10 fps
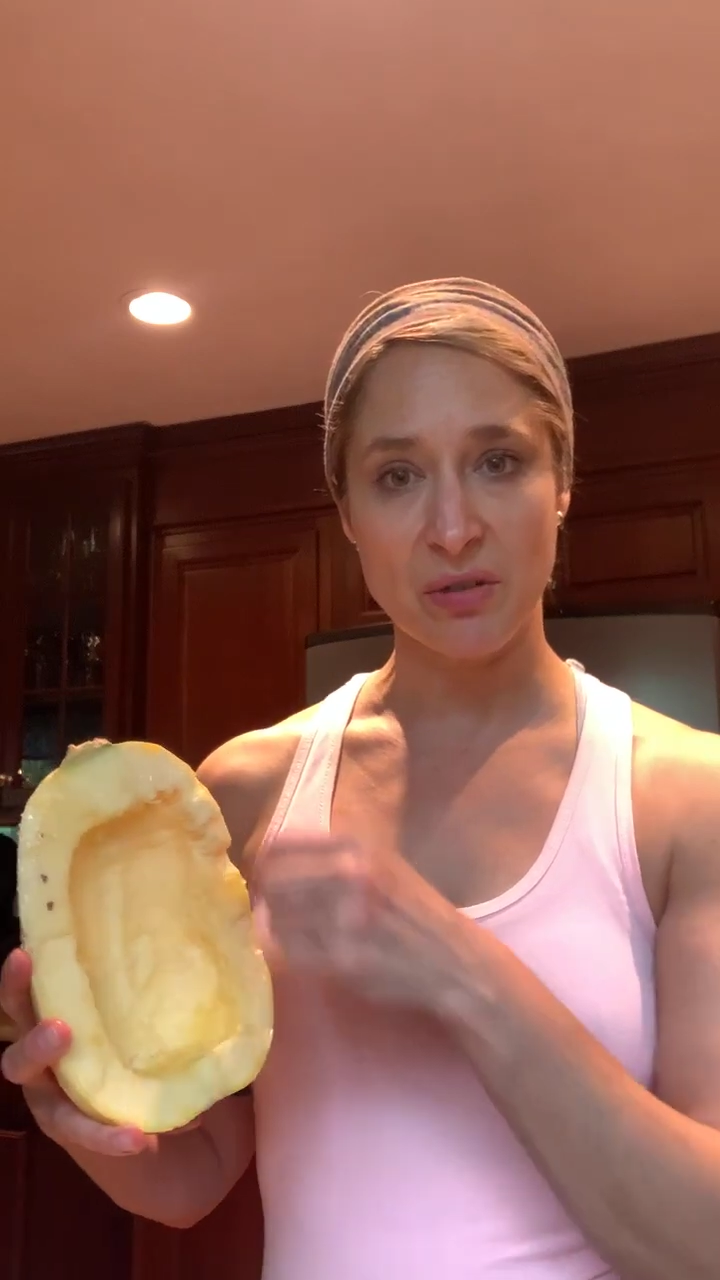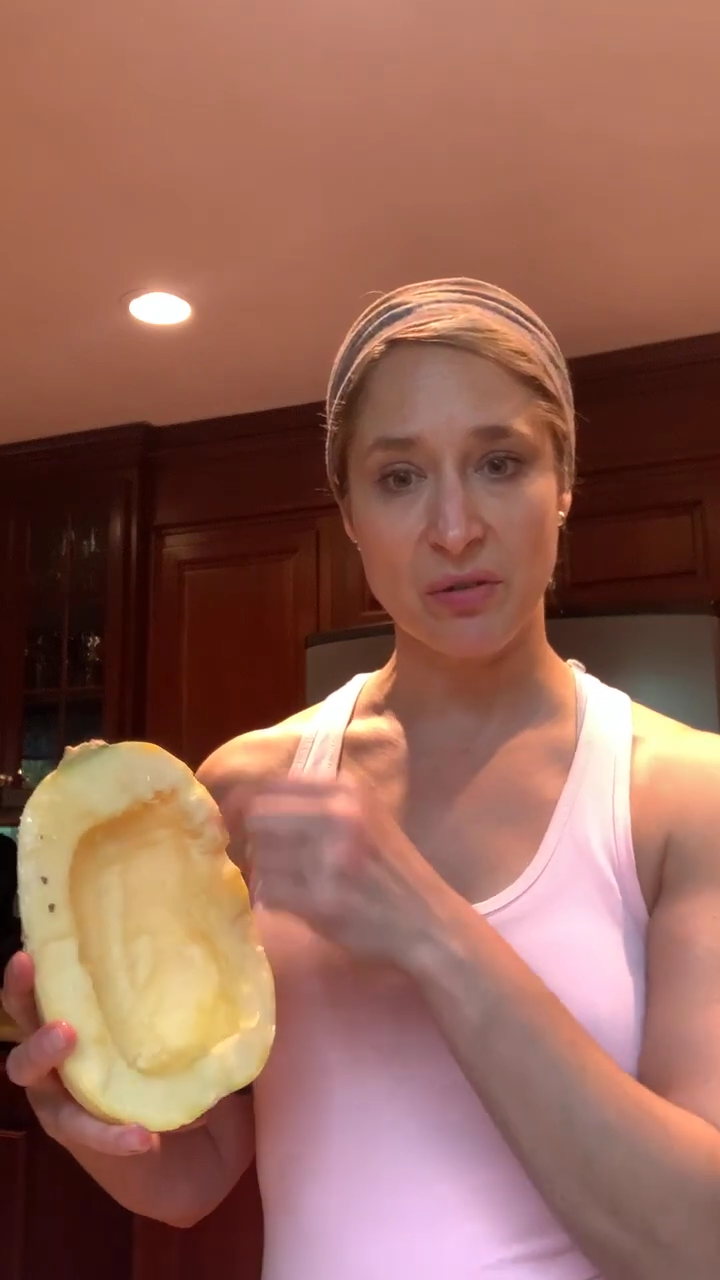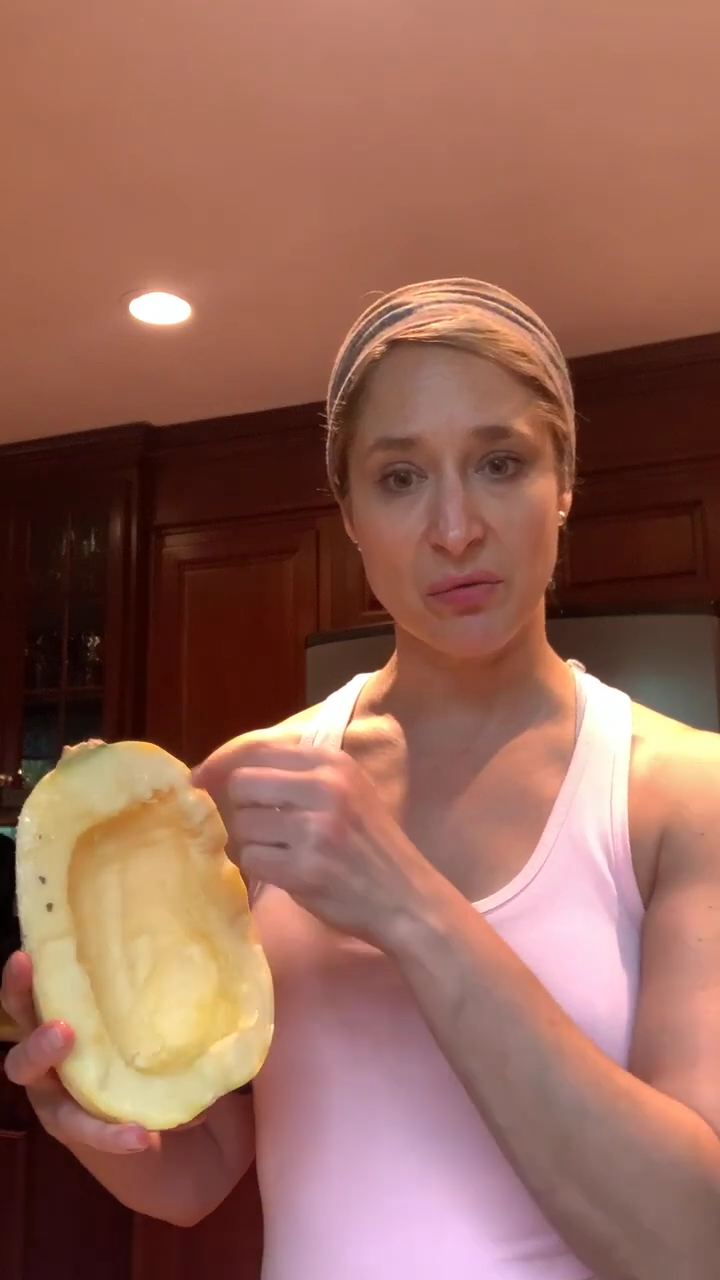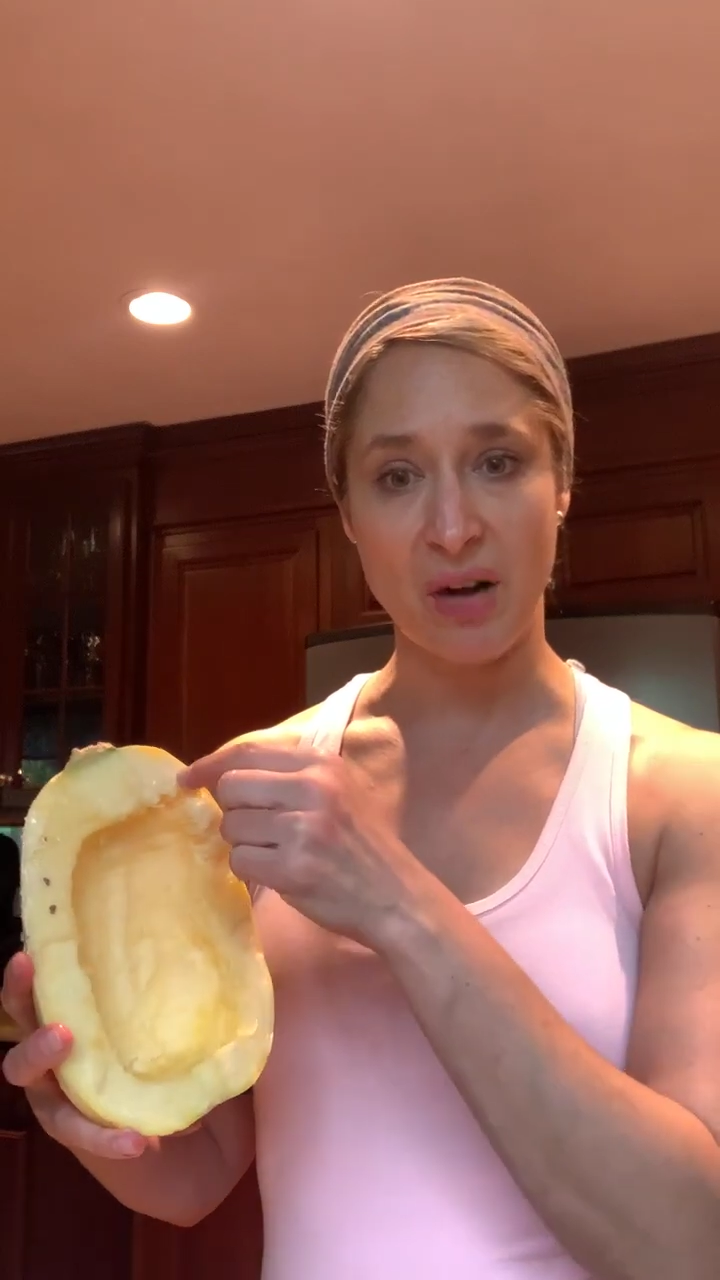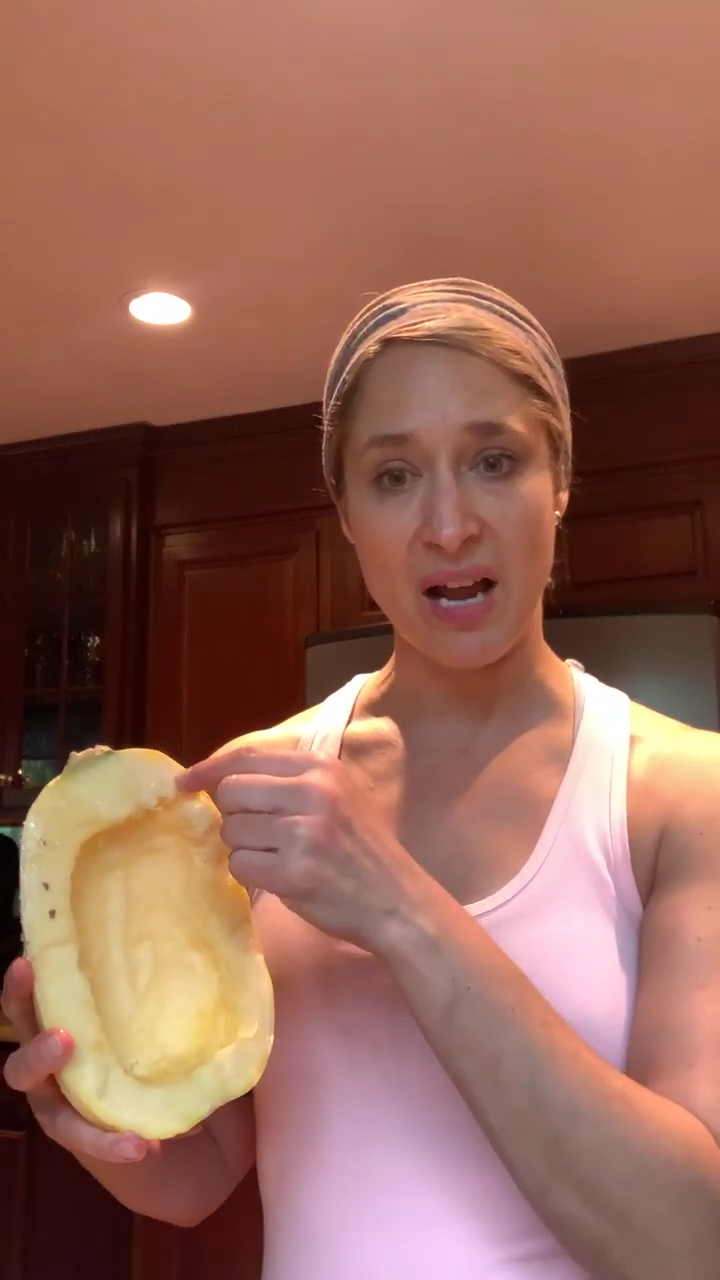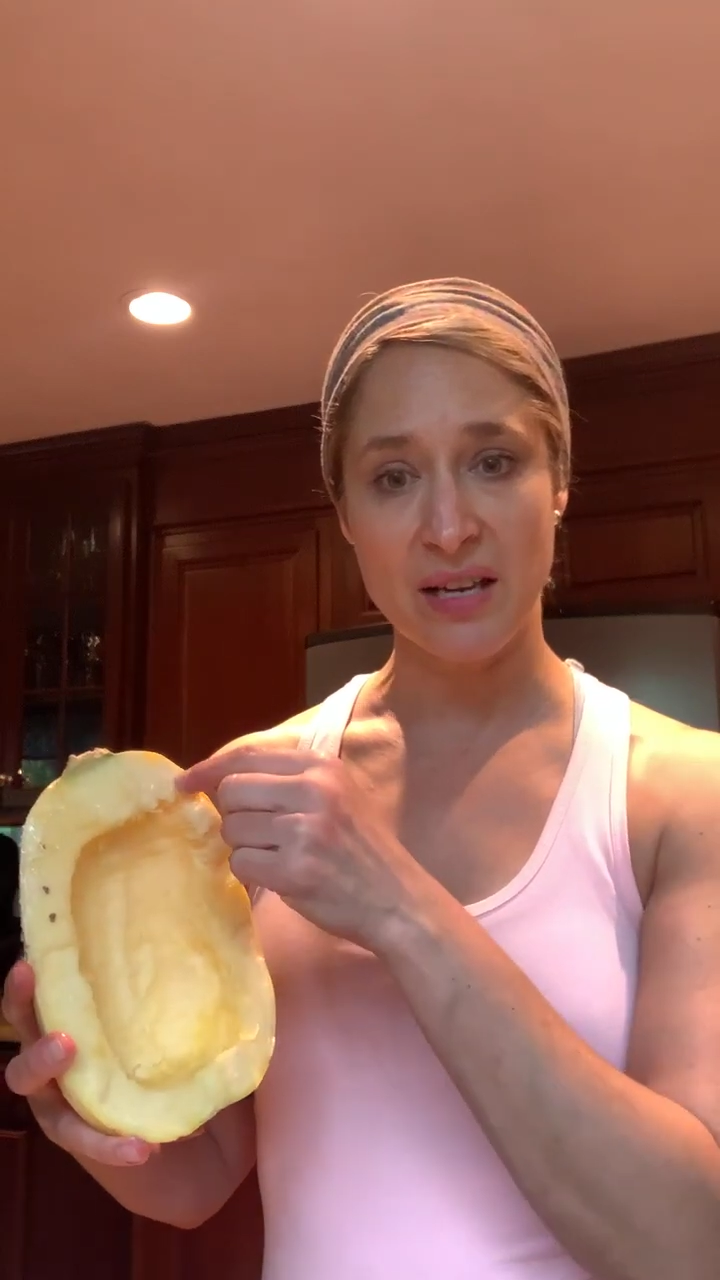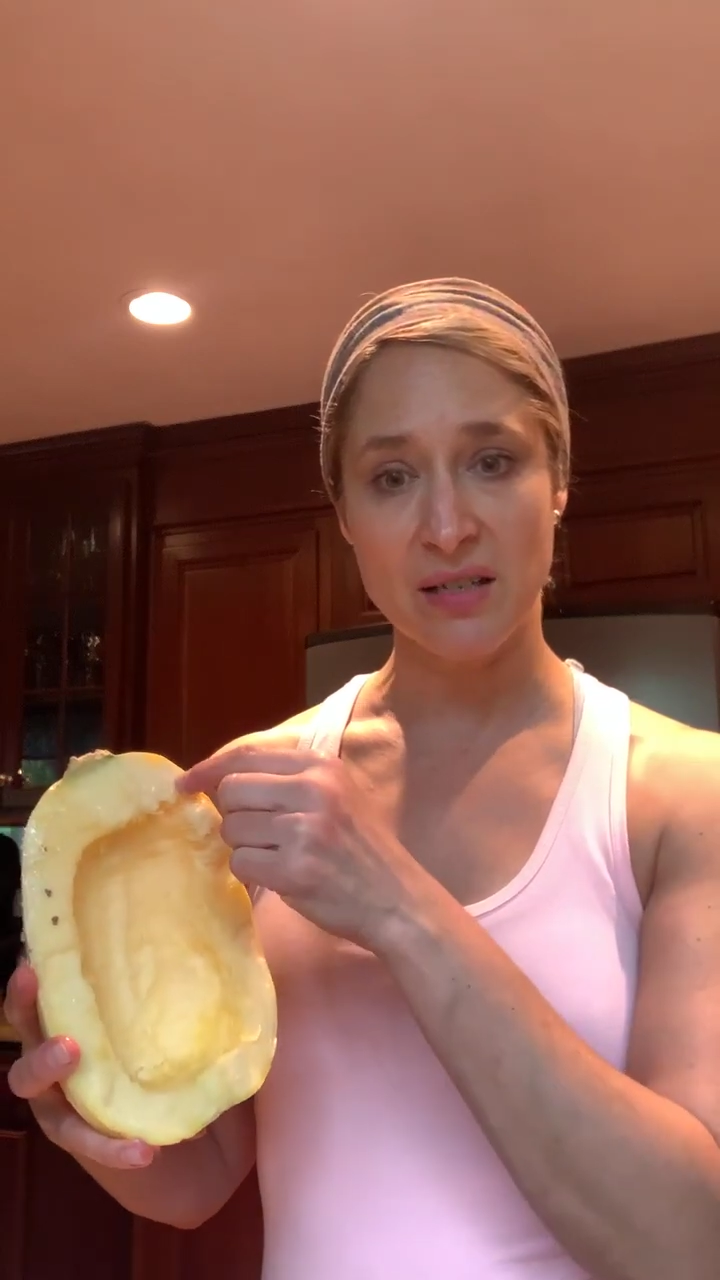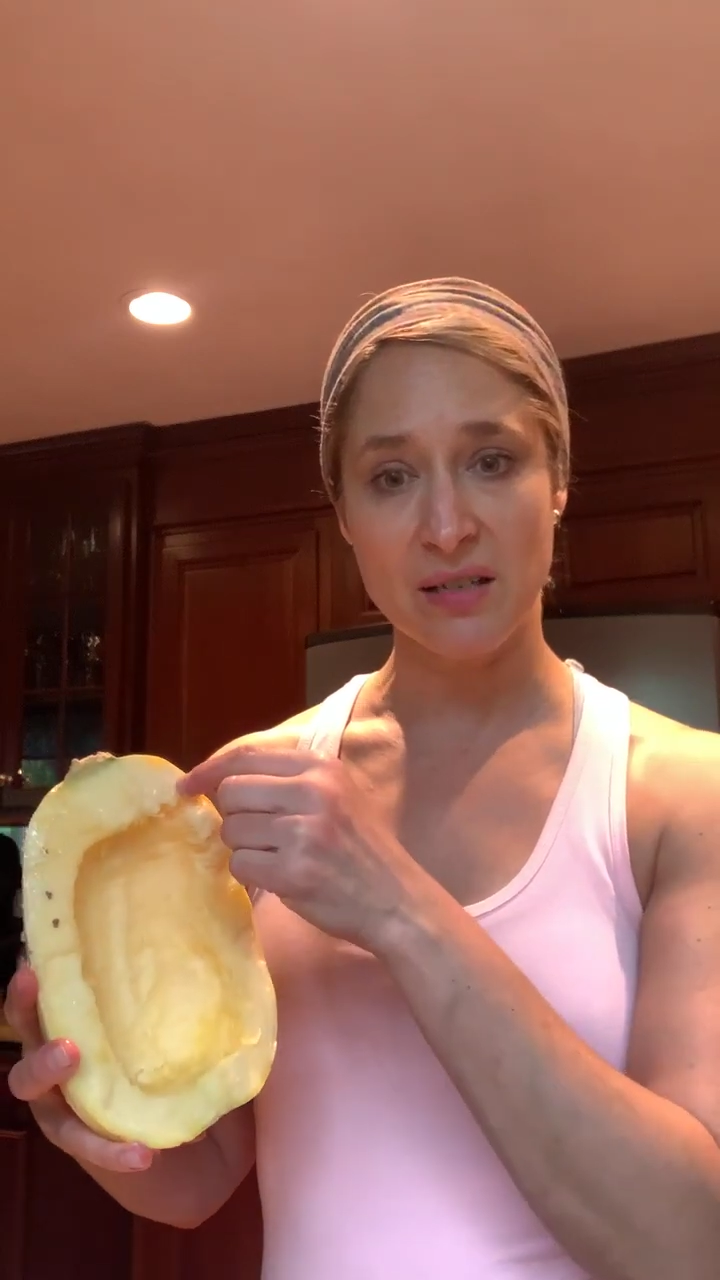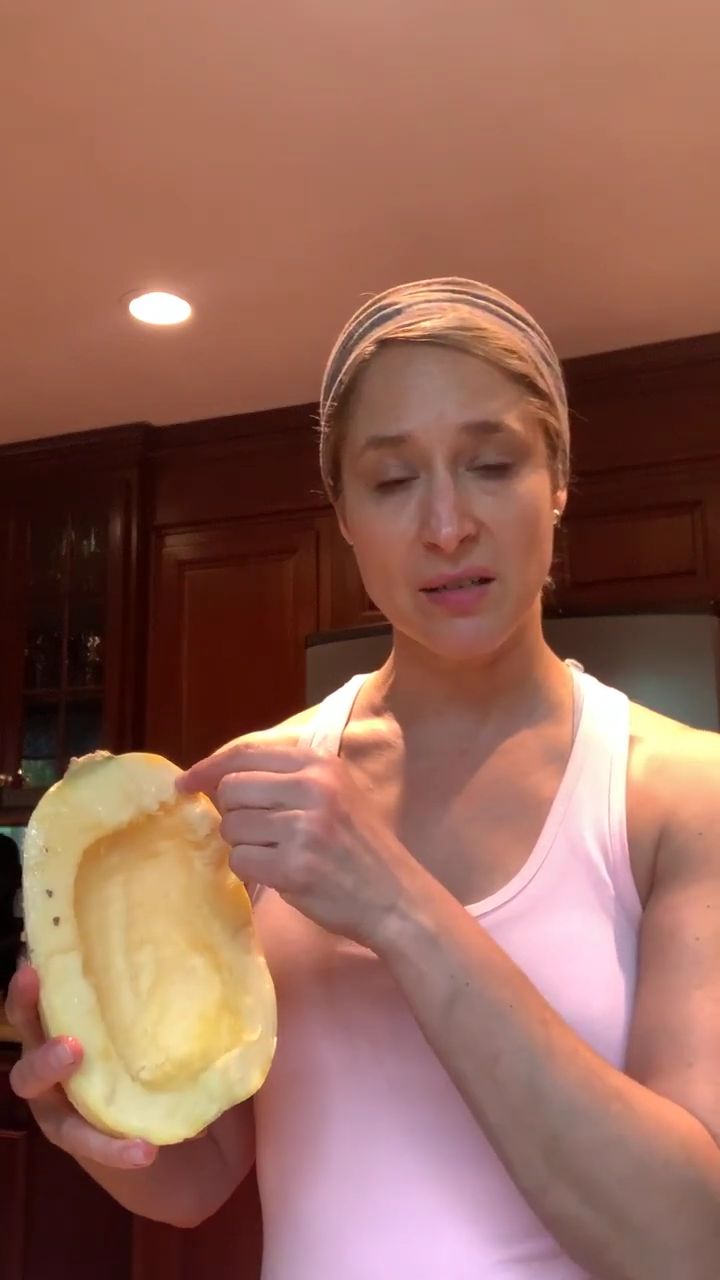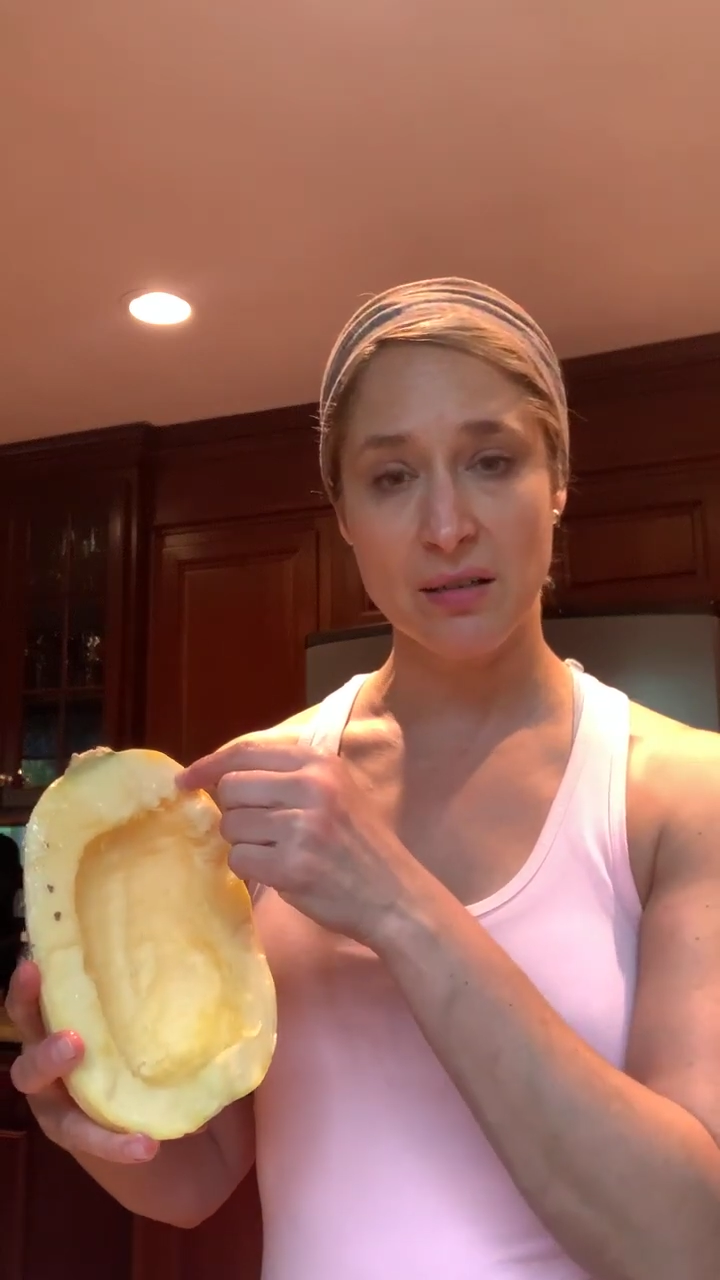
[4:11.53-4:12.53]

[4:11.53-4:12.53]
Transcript: the rind,